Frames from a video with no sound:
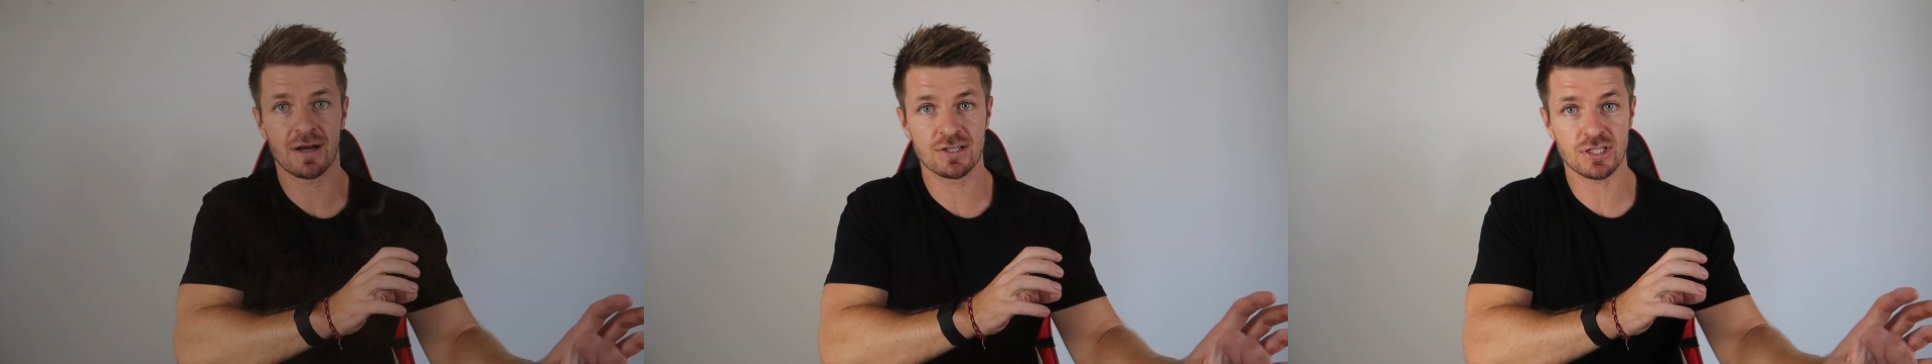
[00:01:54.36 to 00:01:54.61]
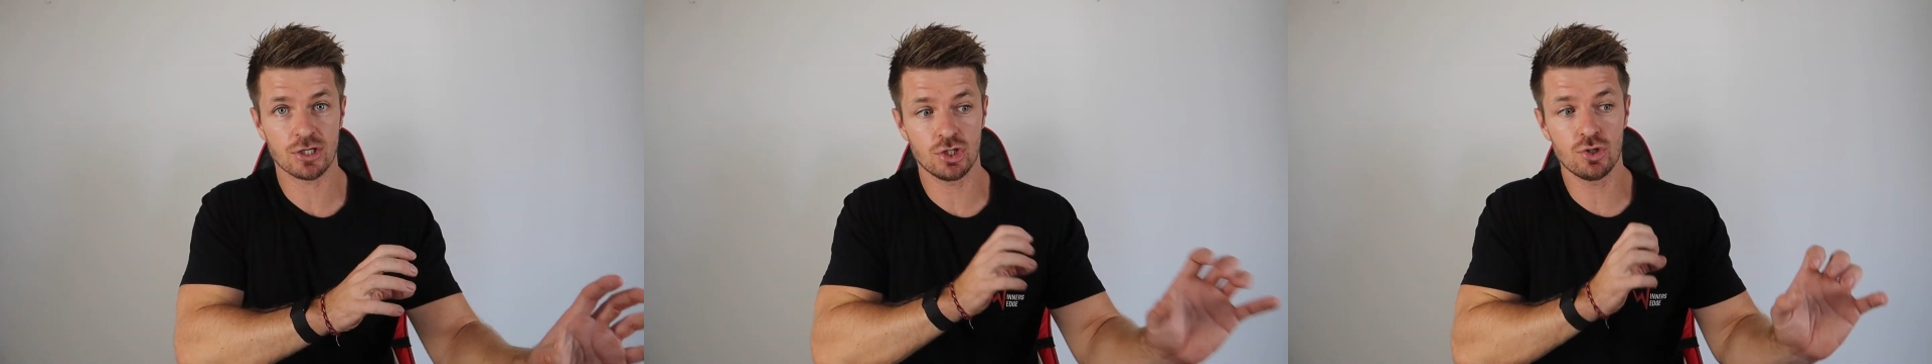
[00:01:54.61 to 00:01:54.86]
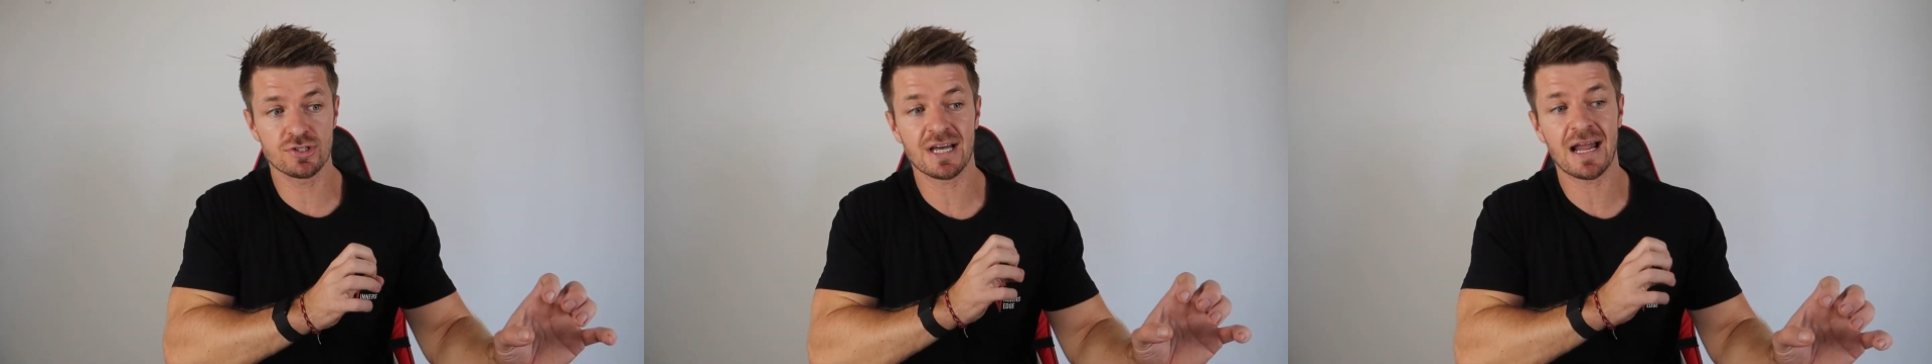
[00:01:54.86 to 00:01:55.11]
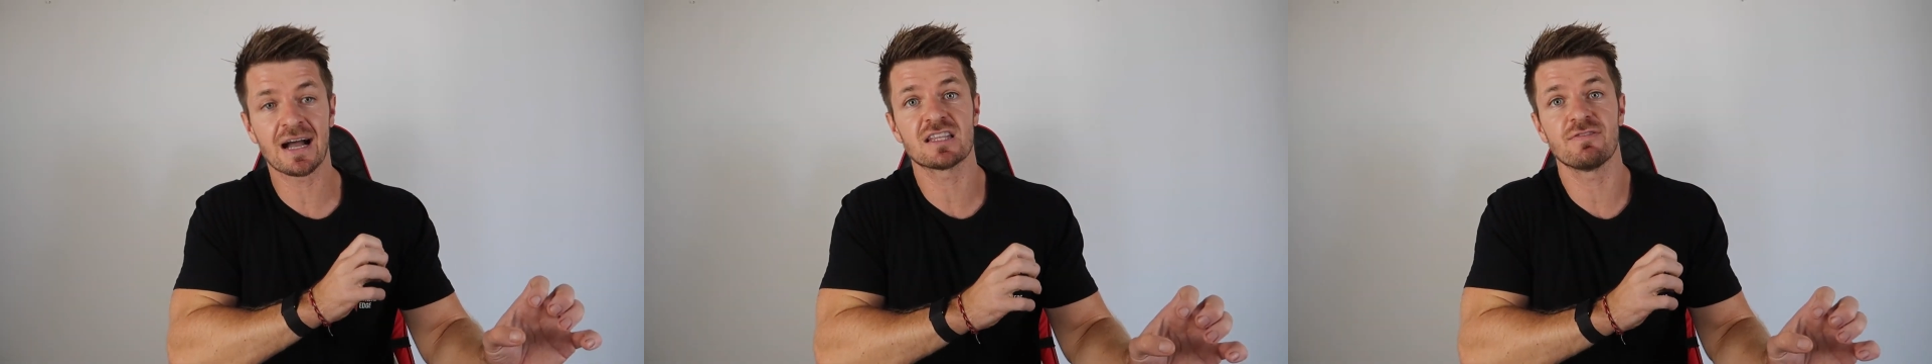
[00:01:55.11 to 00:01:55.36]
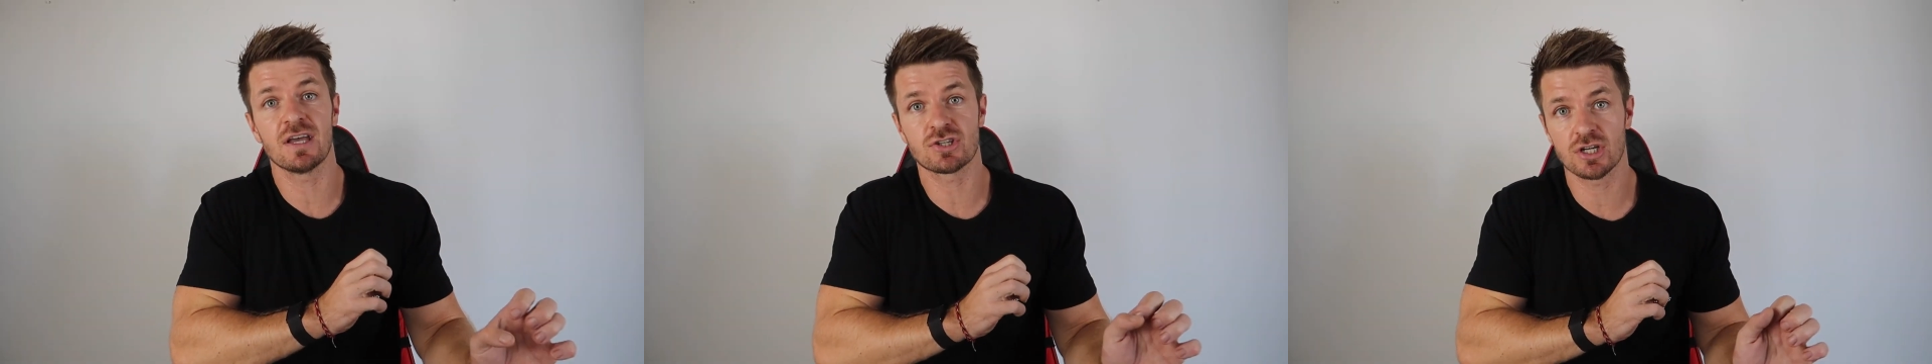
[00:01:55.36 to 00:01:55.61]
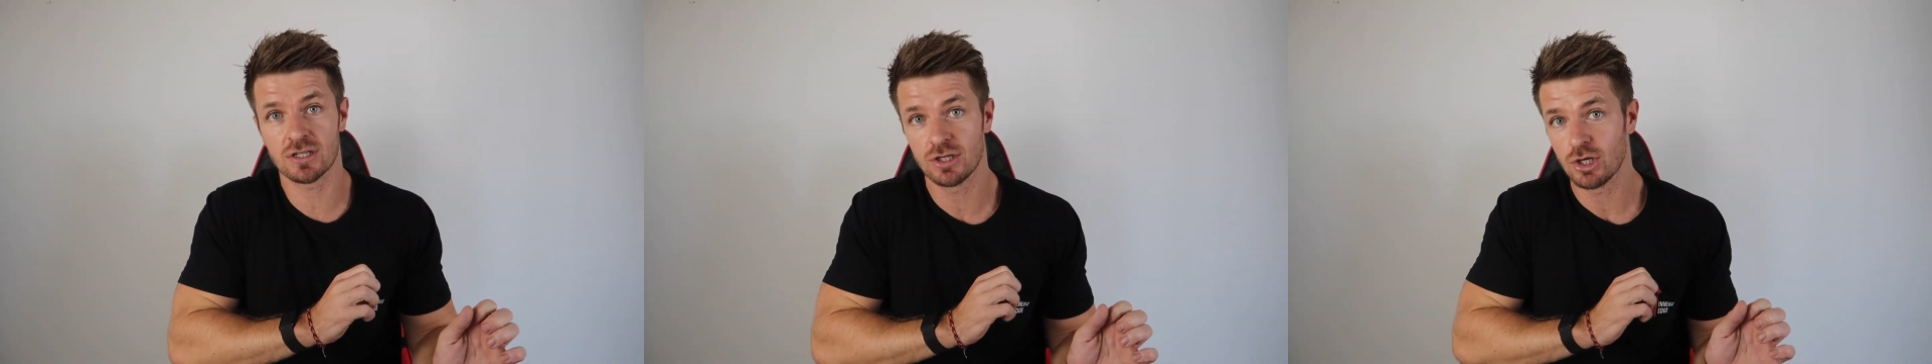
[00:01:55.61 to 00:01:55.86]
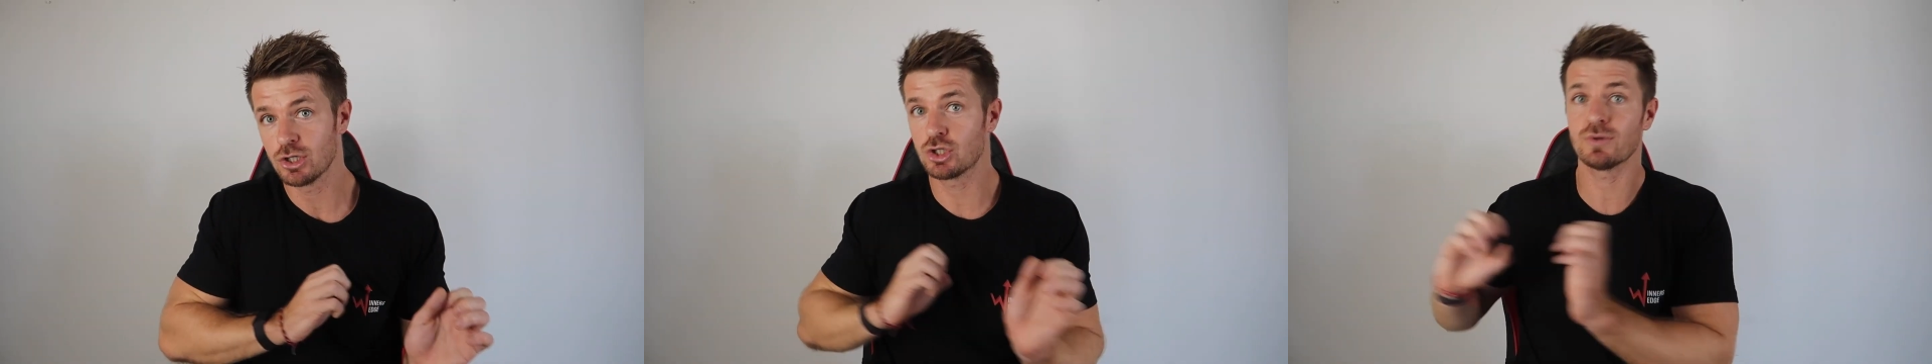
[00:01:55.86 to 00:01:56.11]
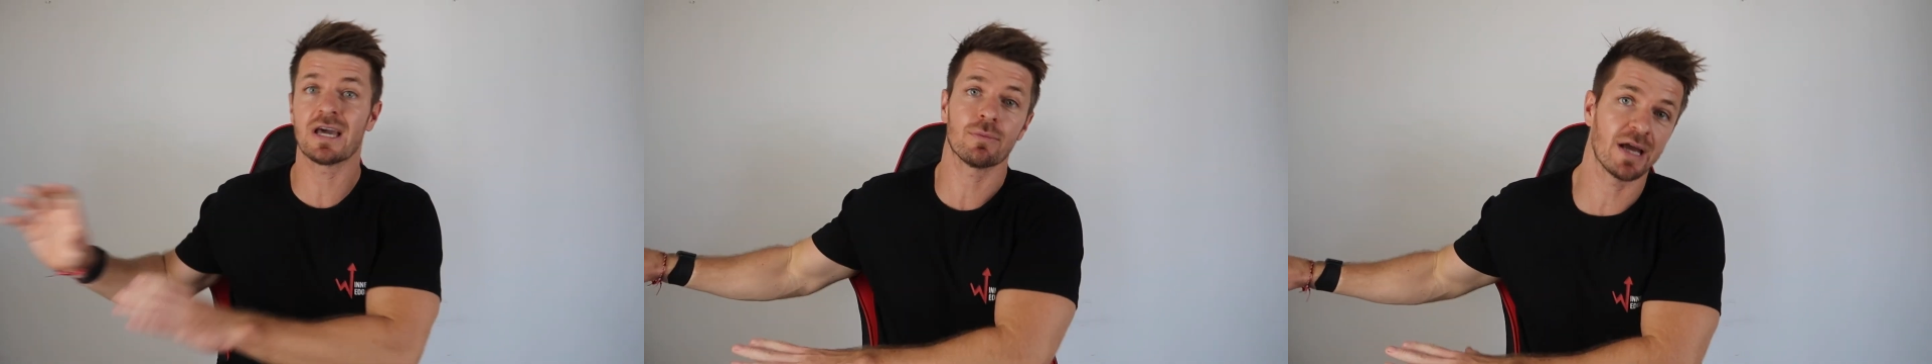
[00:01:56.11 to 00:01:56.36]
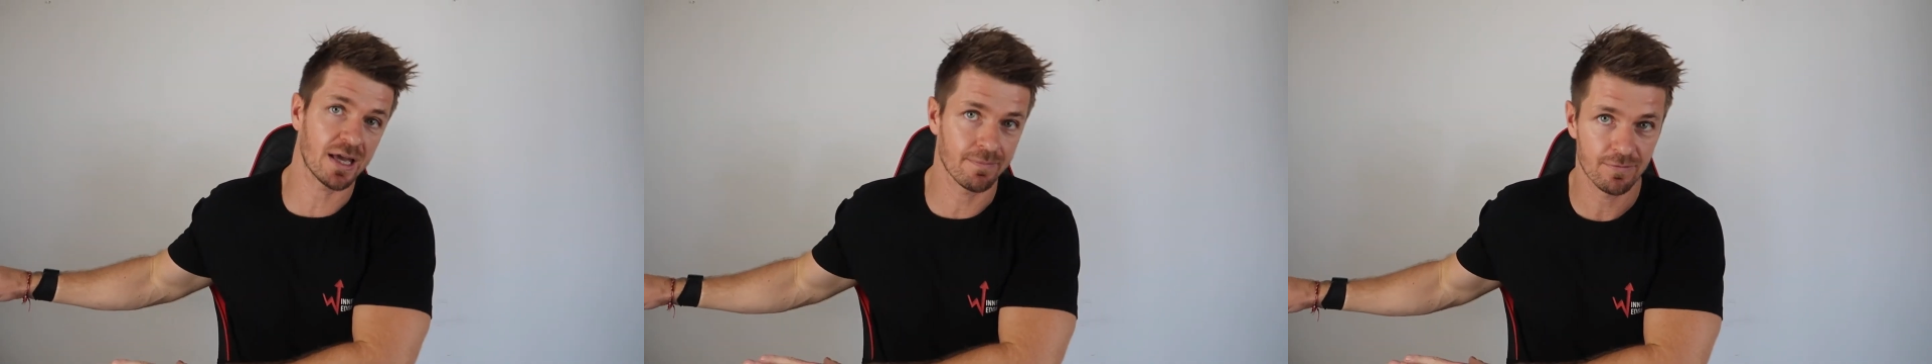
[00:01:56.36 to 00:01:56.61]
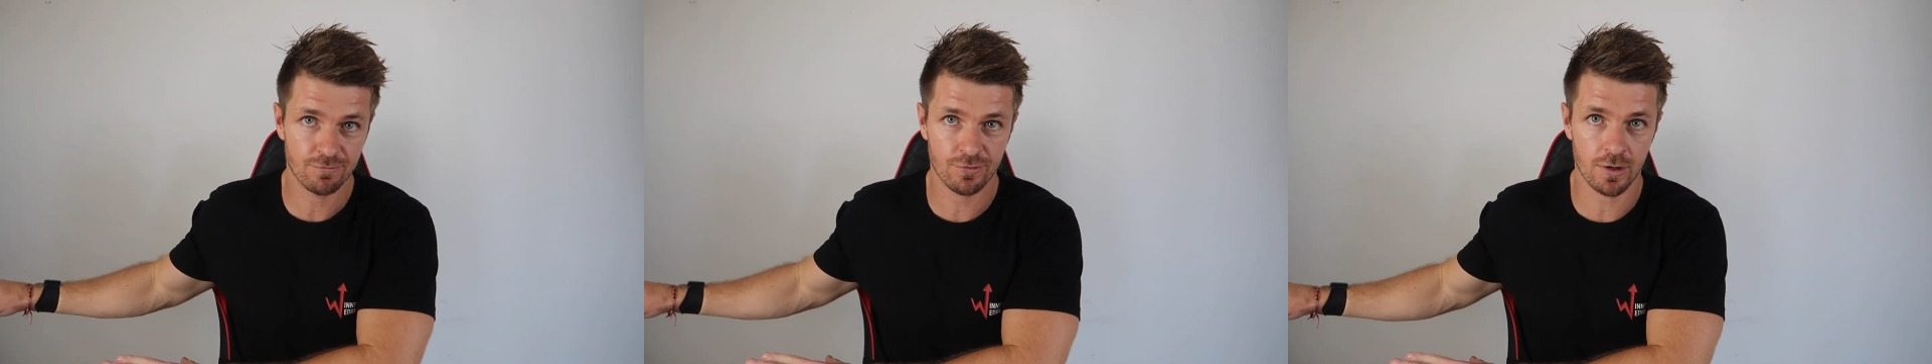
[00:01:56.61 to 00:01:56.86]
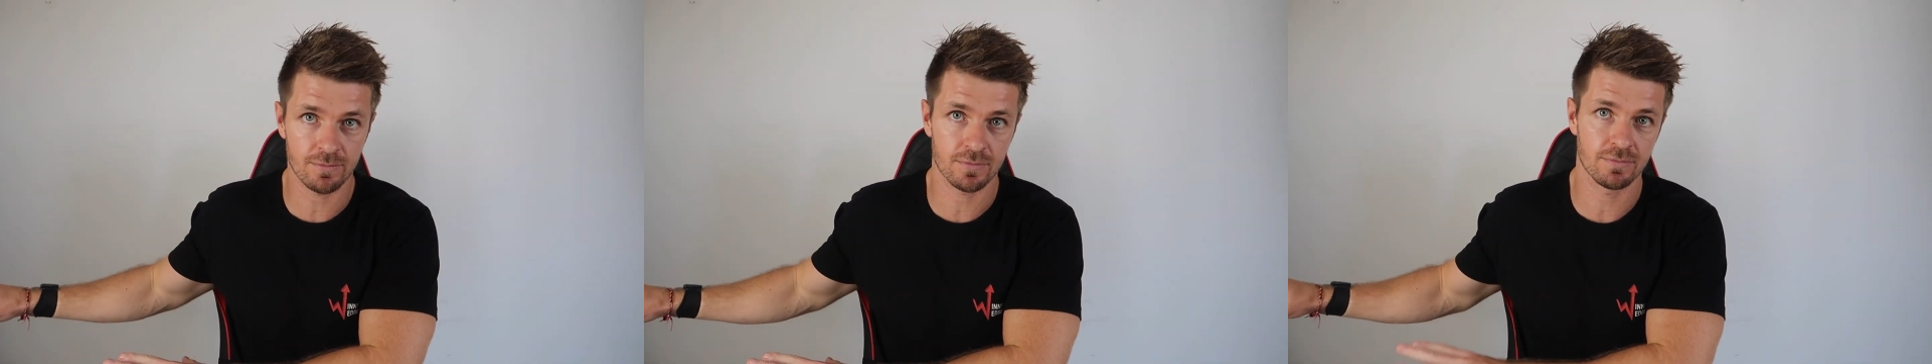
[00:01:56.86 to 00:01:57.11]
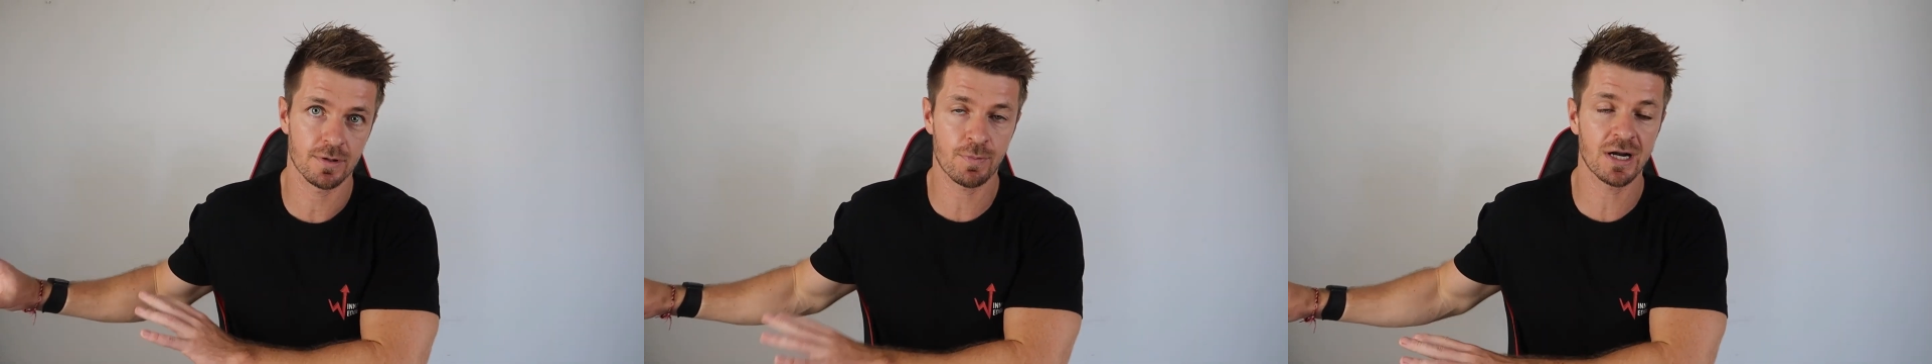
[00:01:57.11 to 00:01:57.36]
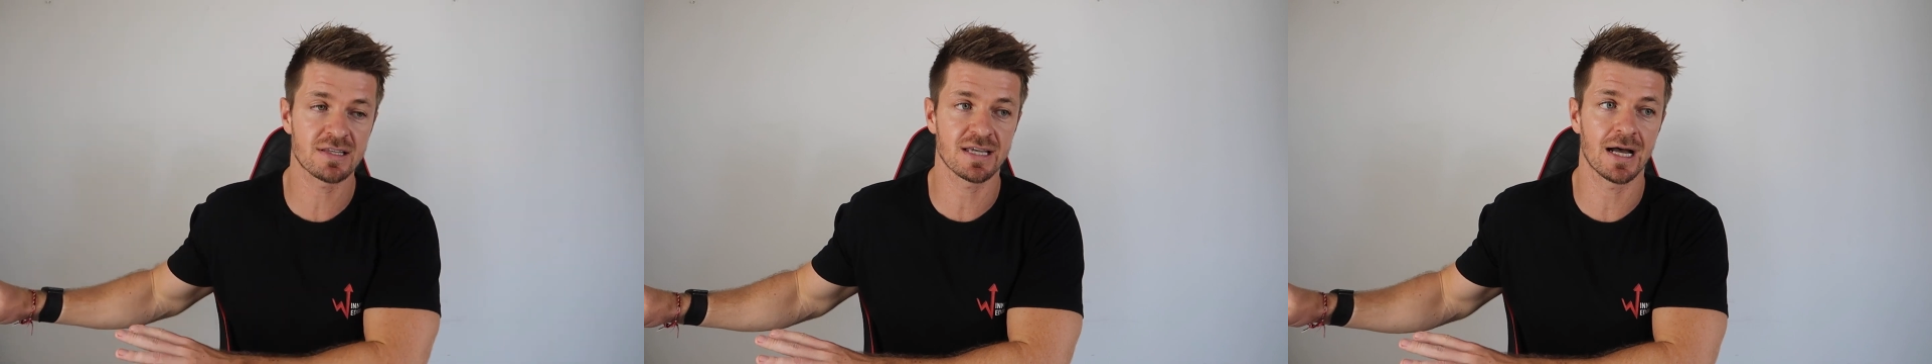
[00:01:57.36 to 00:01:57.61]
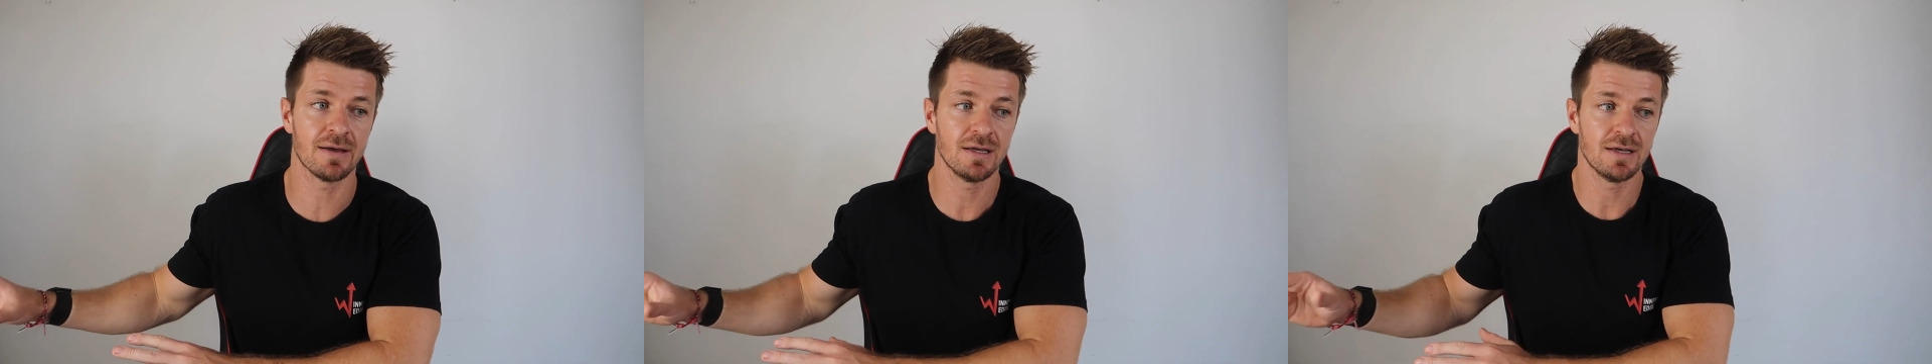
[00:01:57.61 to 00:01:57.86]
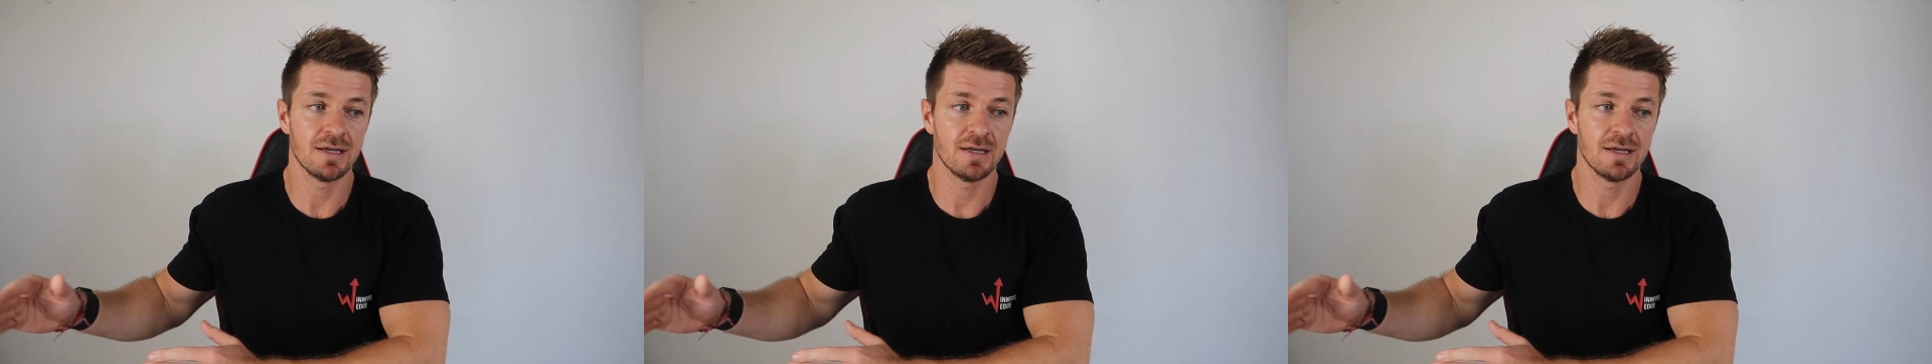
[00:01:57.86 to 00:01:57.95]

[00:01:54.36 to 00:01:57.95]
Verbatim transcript: All right, so I've used that activation to get away from the predator.